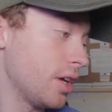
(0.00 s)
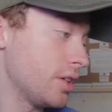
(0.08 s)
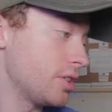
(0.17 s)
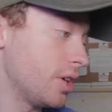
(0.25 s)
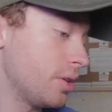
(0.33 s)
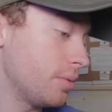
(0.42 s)

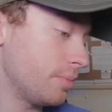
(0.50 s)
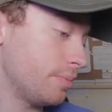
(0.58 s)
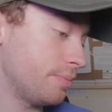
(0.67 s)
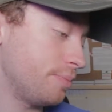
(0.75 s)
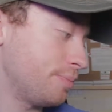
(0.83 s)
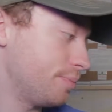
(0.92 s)
So
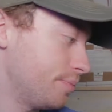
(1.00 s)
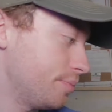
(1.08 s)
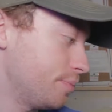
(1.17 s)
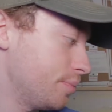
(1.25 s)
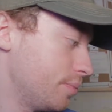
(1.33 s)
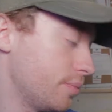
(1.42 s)

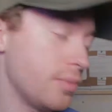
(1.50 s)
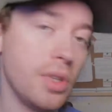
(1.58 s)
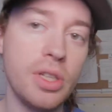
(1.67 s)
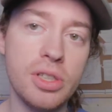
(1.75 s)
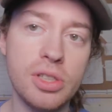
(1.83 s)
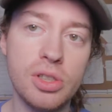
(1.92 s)

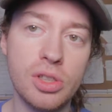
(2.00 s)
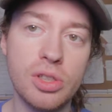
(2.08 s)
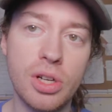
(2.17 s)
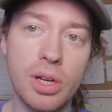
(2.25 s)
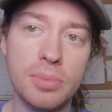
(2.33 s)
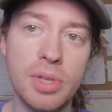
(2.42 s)
this is just
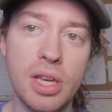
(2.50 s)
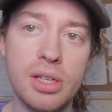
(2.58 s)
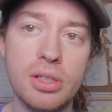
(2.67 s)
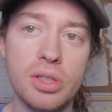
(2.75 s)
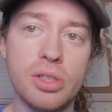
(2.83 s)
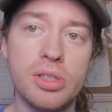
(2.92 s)
an
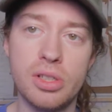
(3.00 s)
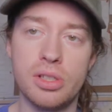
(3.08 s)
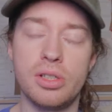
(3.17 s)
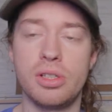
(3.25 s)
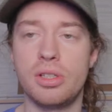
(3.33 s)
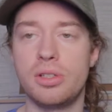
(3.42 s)
update, just
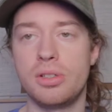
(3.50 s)
to